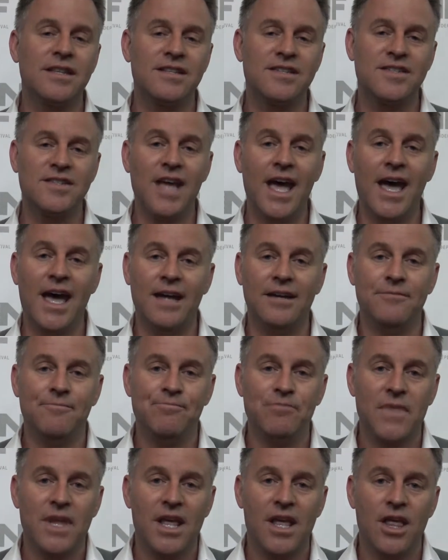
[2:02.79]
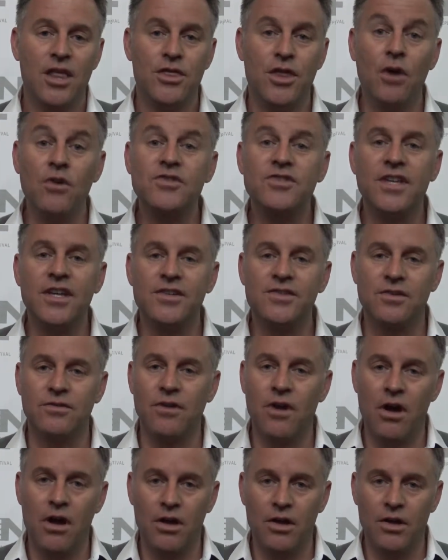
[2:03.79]
the set, those things are
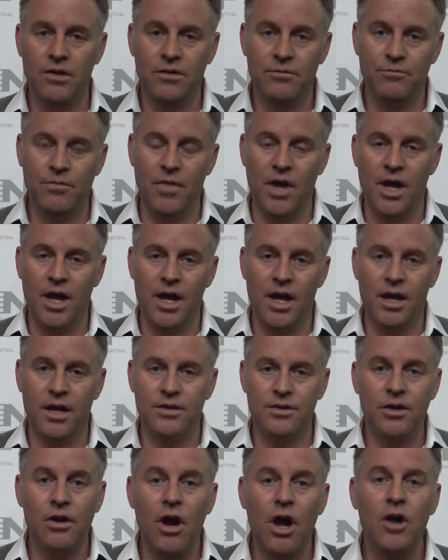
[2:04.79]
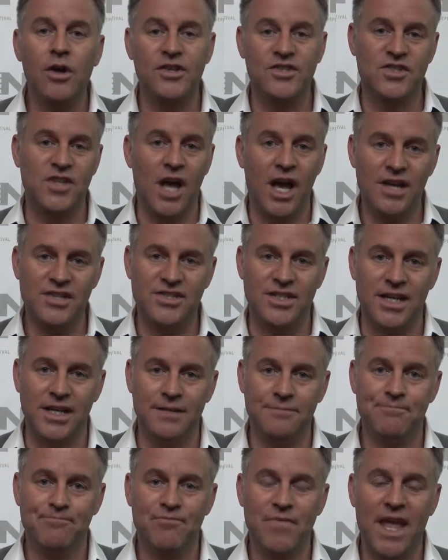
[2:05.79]
all they're all exhausted,
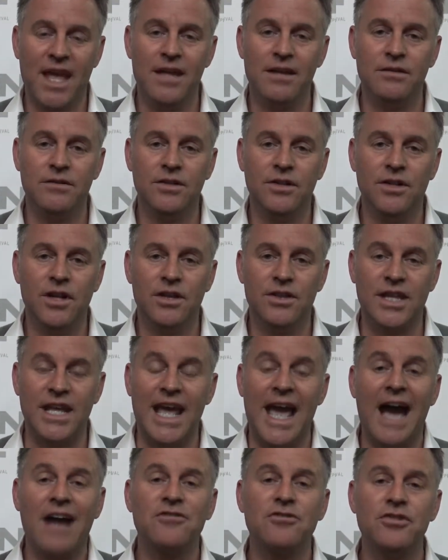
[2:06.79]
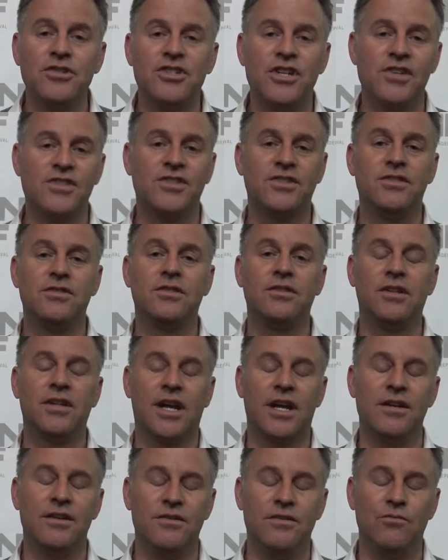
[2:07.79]
and the actor just
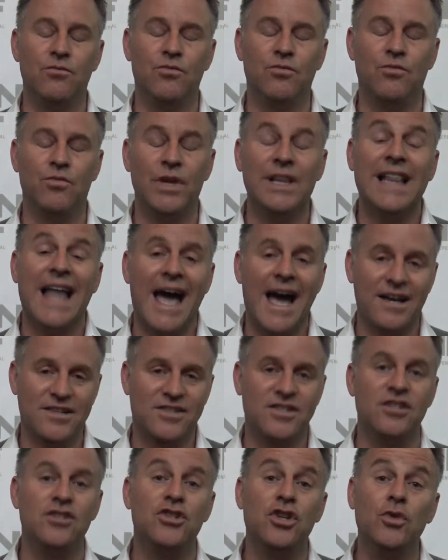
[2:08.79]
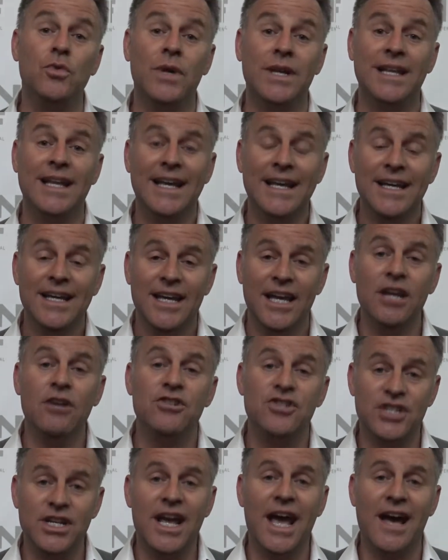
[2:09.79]
can relax and do what he or
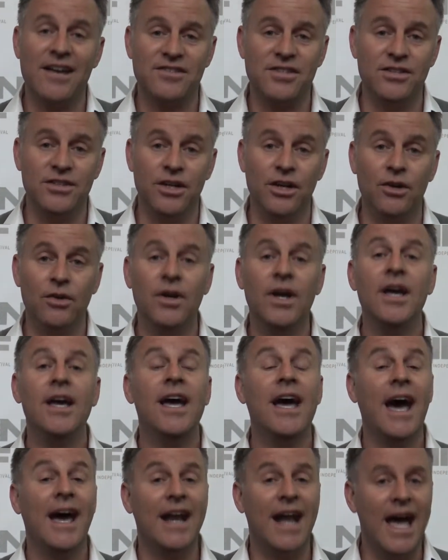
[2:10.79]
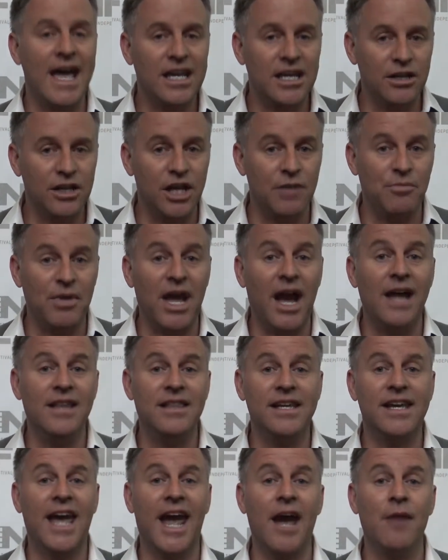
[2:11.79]
she has to do, and I can get behind
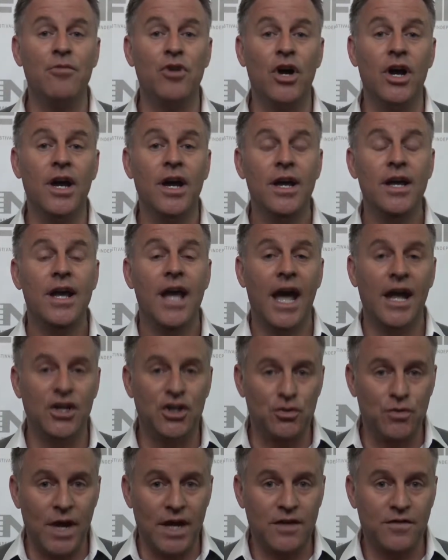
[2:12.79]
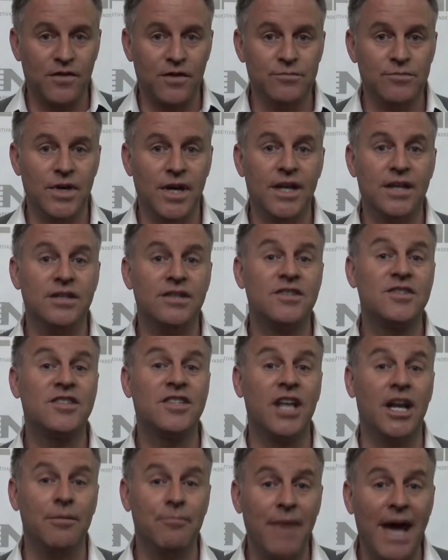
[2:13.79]
the camera and direct from a
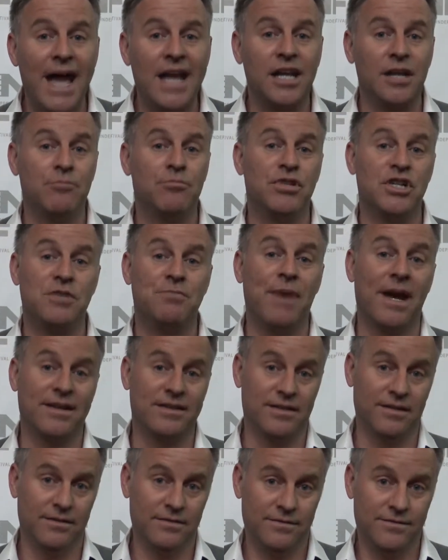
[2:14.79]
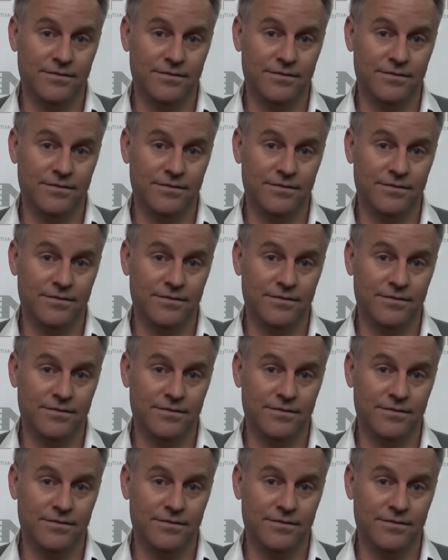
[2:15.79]
cinematic perspective.